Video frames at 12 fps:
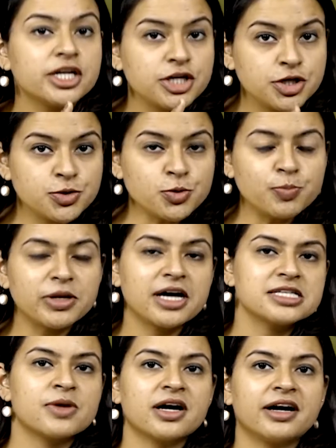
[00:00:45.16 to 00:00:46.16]
a new
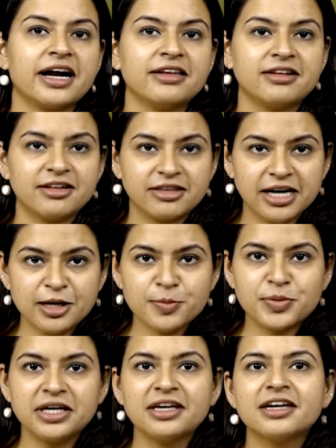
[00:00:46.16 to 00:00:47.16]
plasma-guided
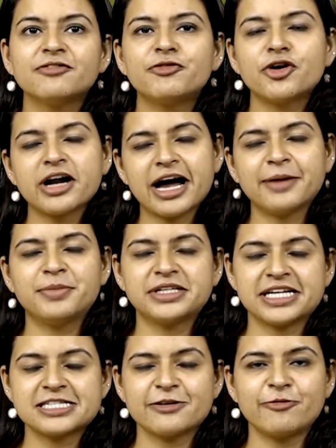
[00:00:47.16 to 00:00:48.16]
therapy for
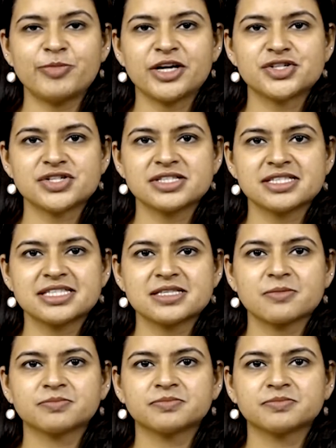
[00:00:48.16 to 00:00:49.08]
hypertensive patients.